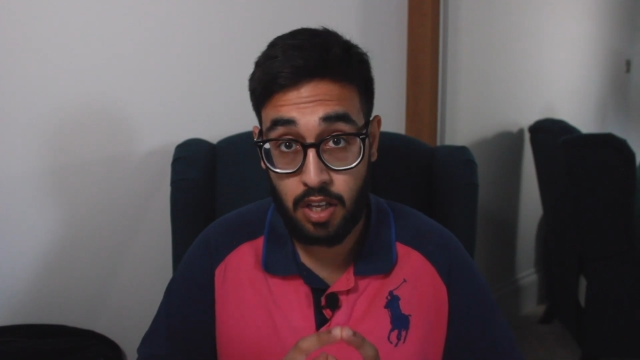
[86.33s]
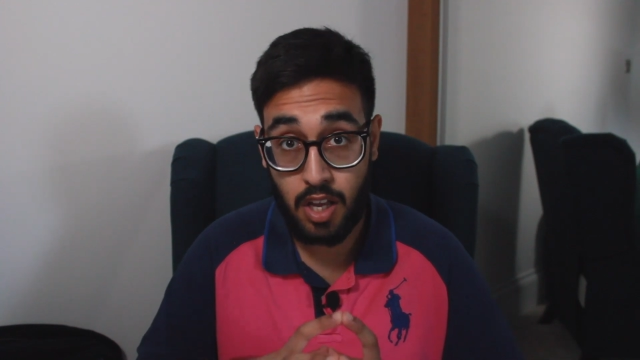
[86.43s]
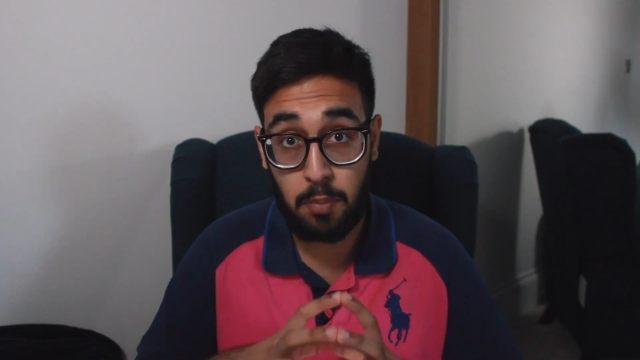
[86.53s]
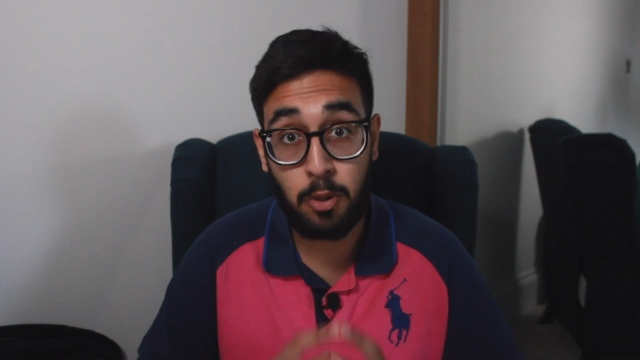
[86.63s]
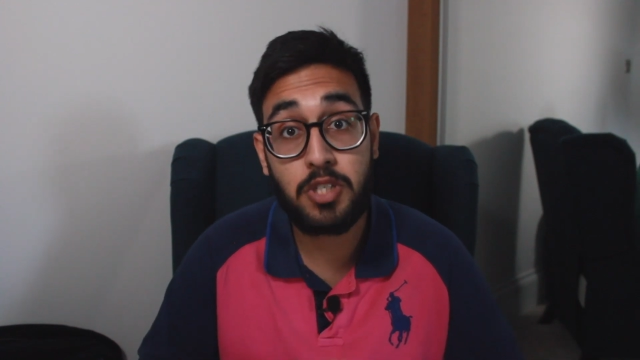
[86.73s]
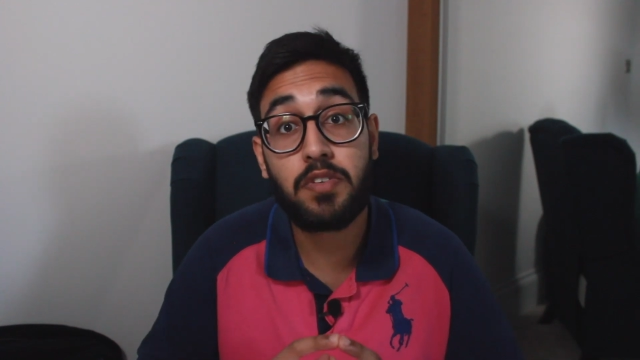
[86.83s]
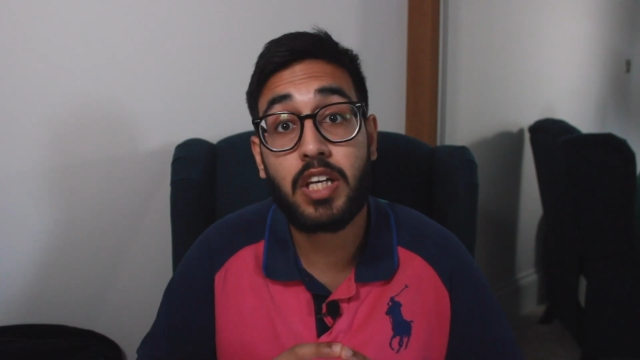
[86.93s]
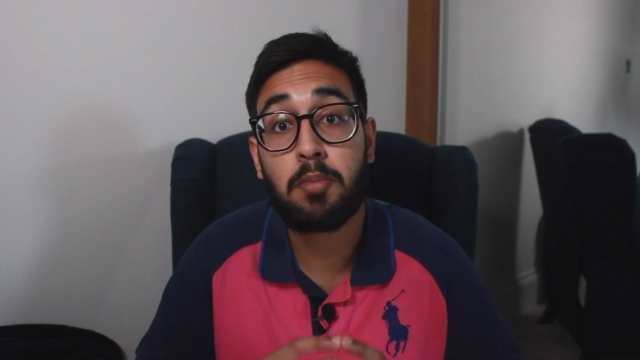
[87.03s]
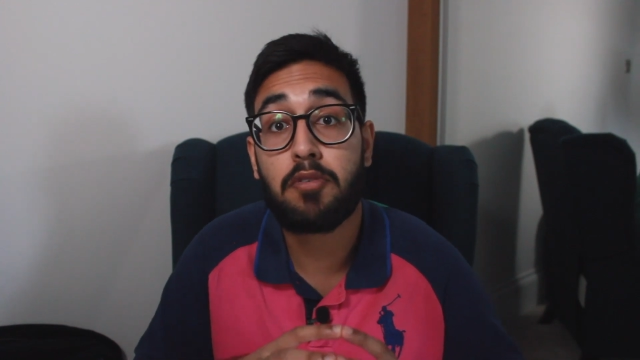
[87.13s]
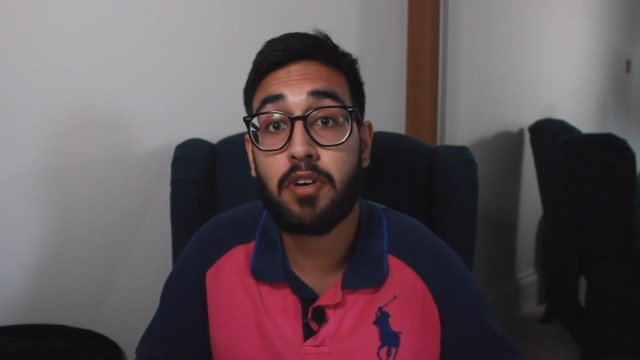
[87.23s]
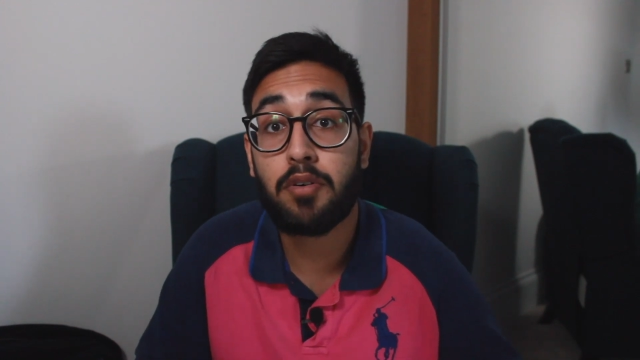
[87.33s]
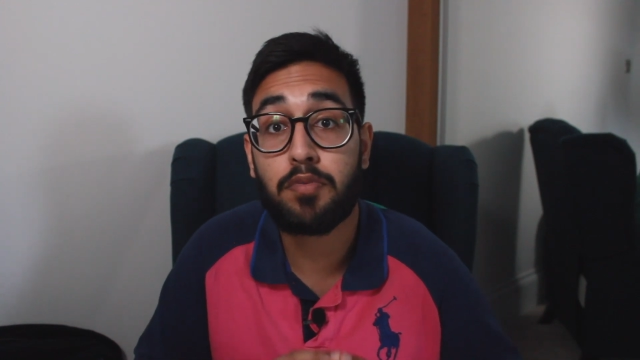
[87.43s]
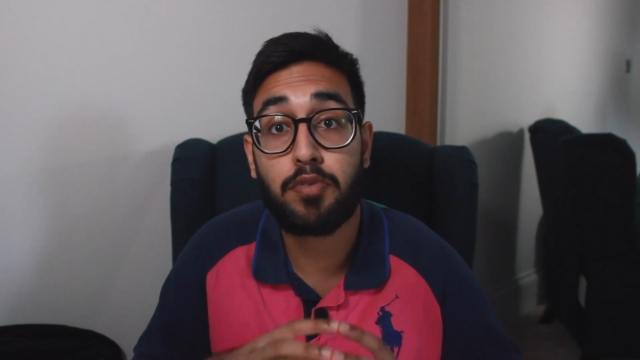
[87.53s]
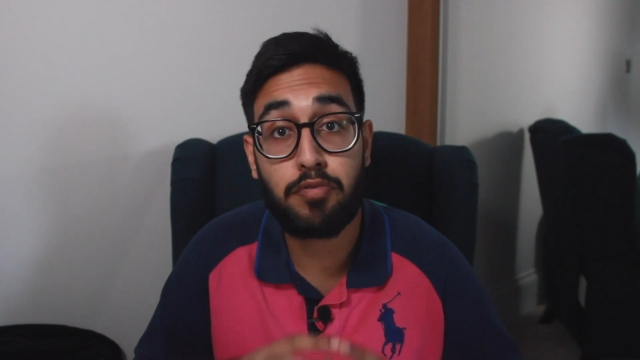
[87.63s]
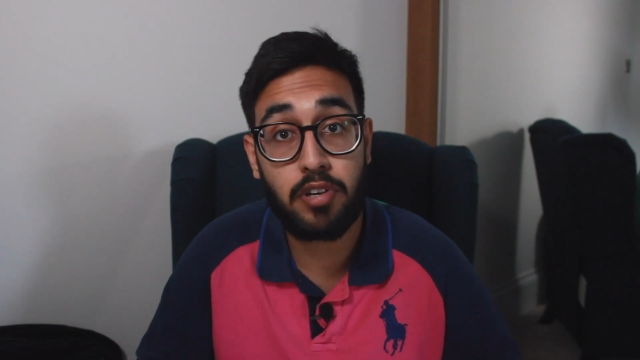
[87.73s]
and most of it can be found
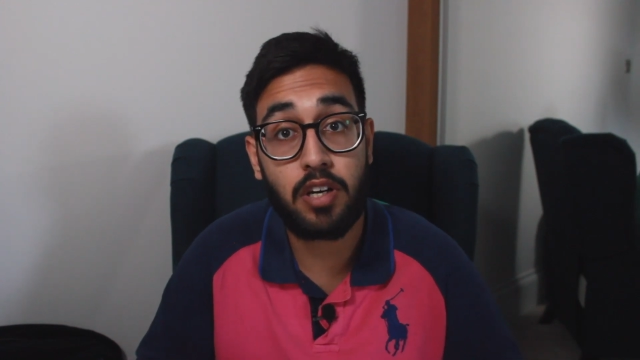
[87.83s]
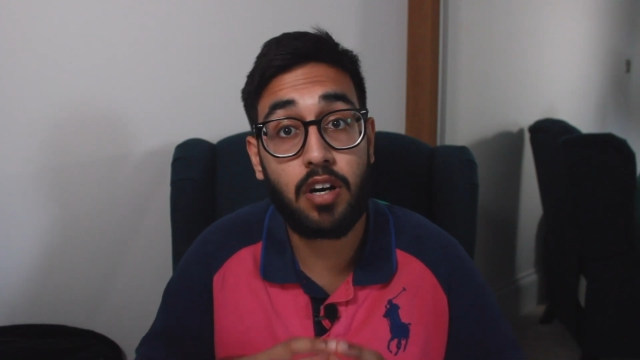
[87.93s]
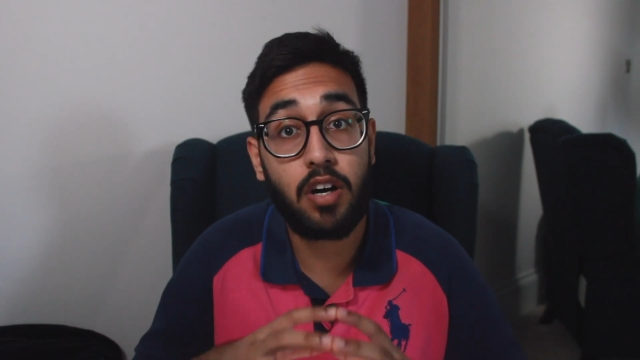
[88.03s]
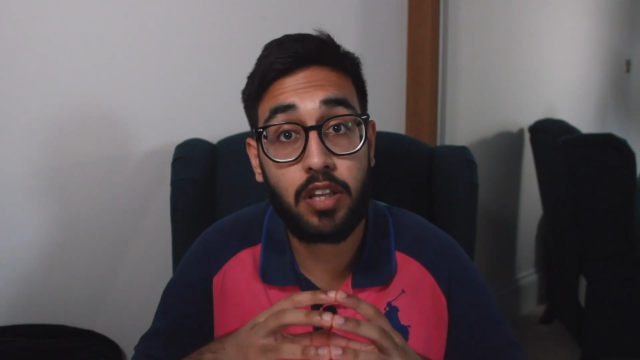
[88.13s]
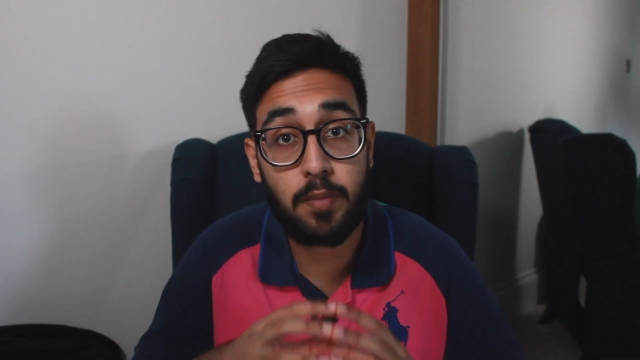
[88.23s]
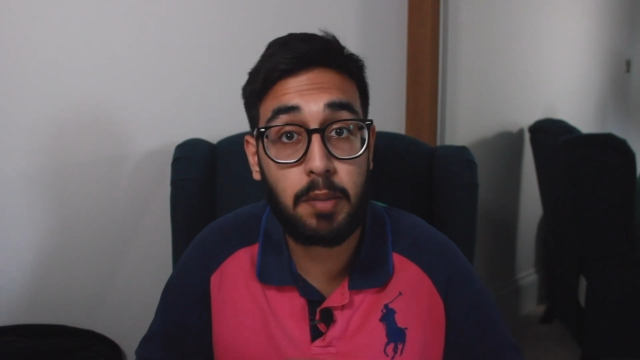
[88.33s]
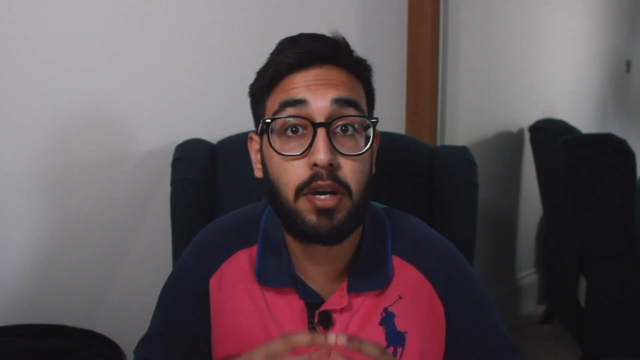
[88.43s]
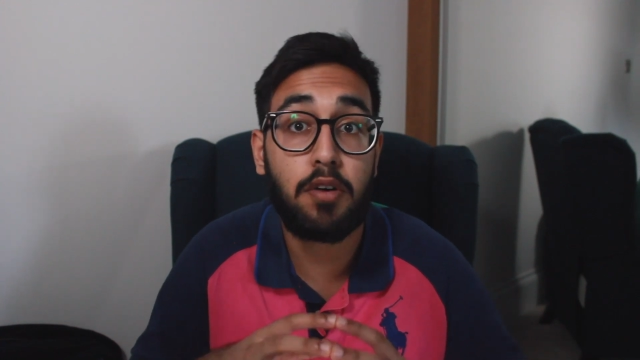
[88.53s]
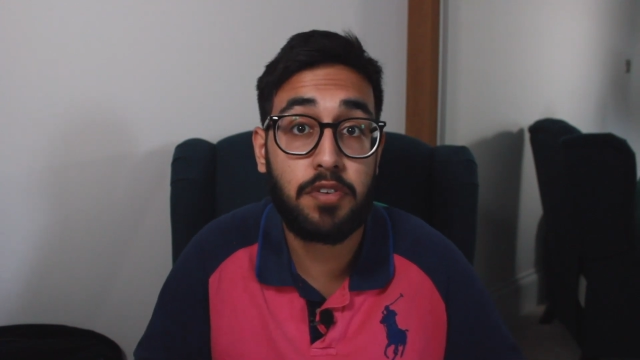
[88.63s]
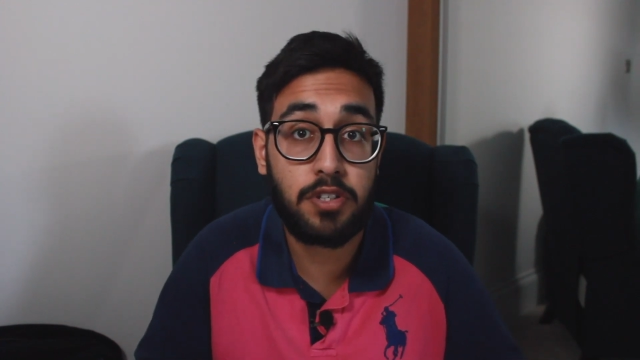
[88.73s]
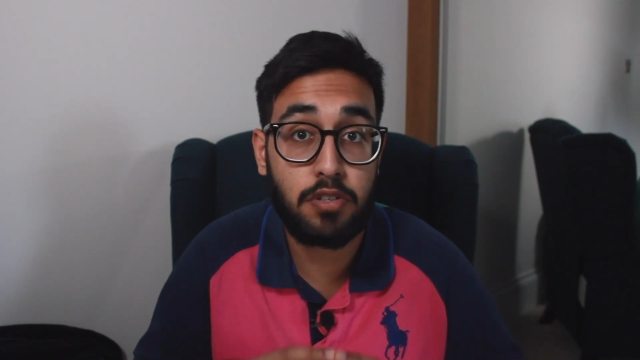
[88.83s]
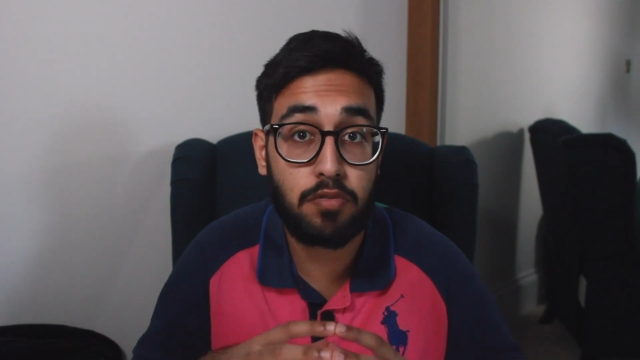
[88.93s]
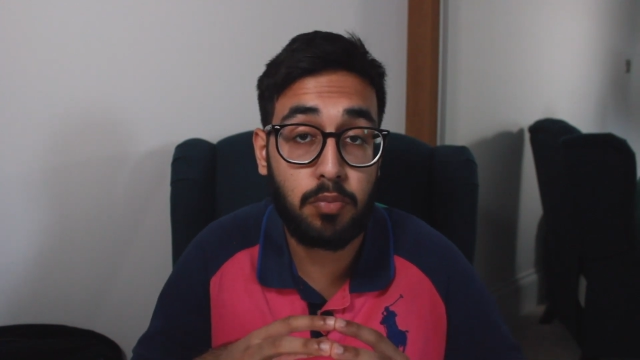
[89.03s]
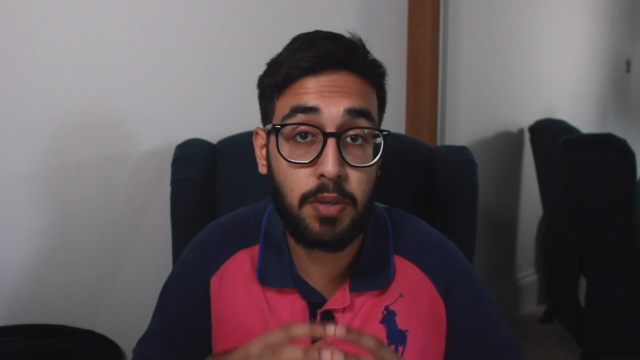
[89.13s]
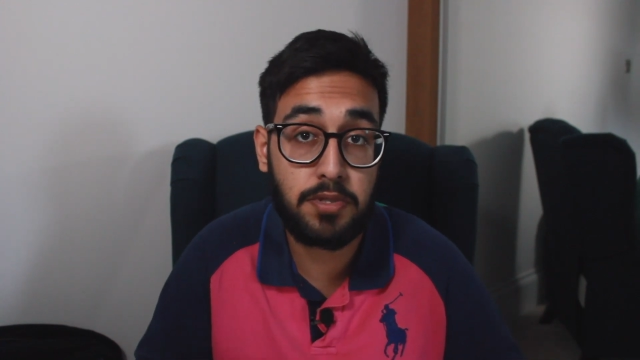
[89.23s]
for free on the BMAT official
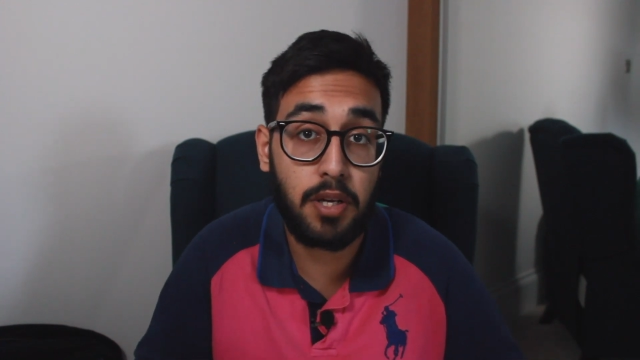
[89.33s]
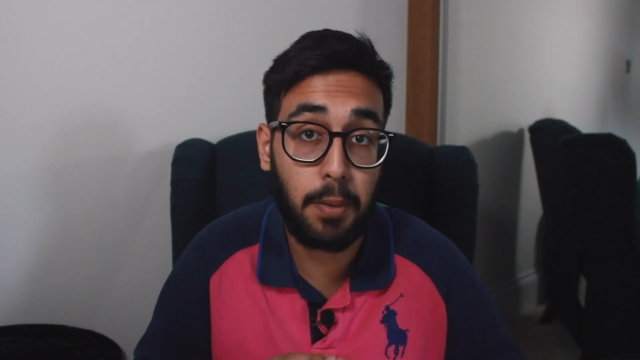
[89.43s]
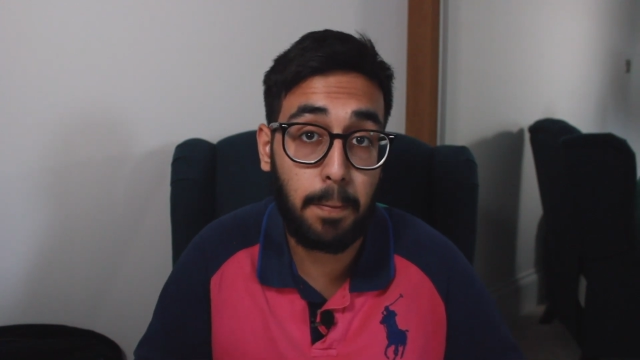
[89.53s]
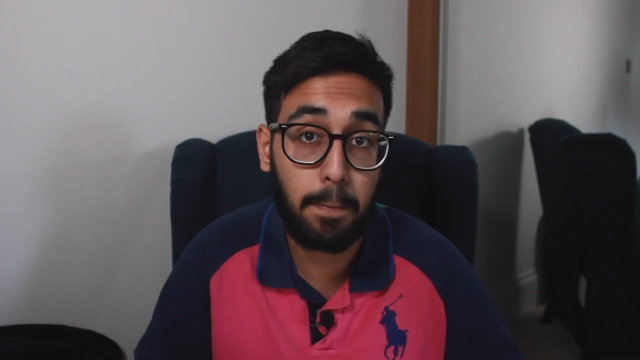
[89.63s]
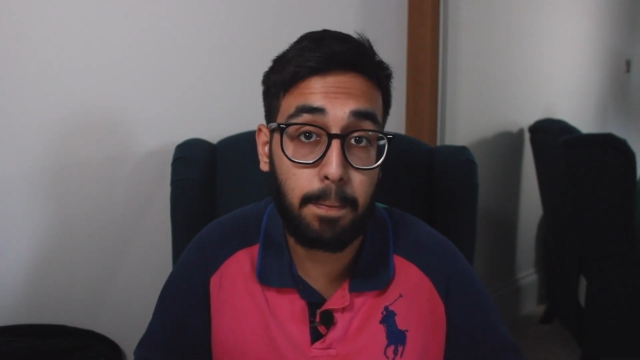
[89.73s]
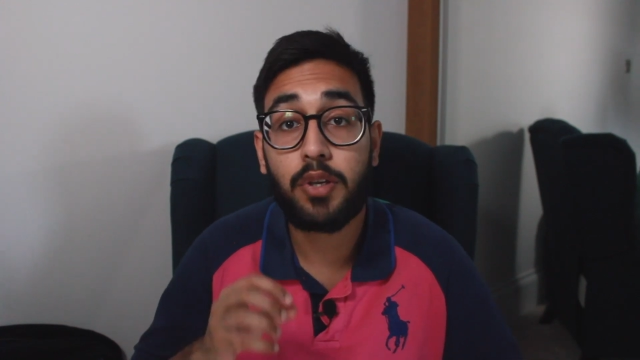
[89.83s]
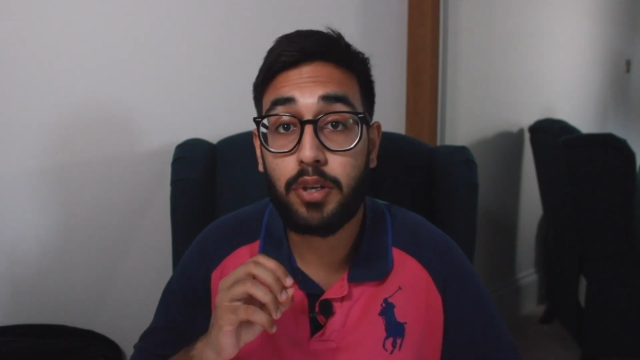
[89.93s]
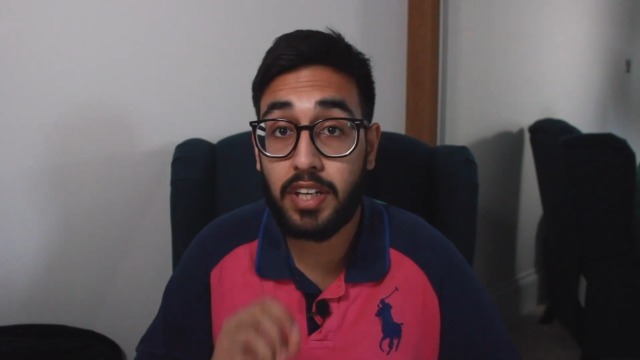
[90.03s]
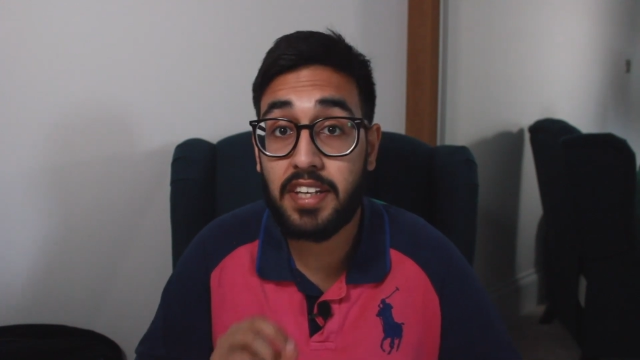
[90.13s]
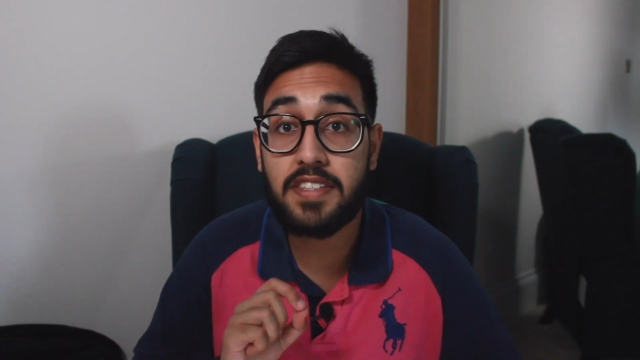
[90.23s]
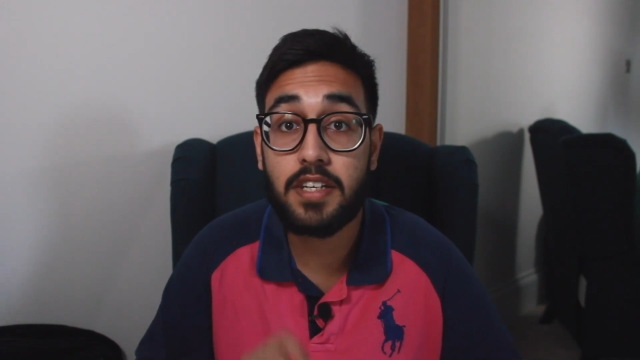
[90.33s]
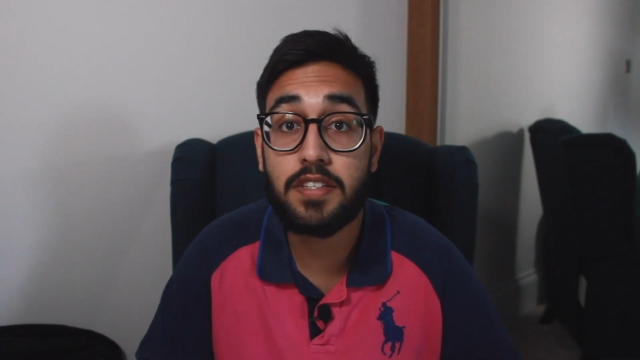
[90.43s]
website. You need to set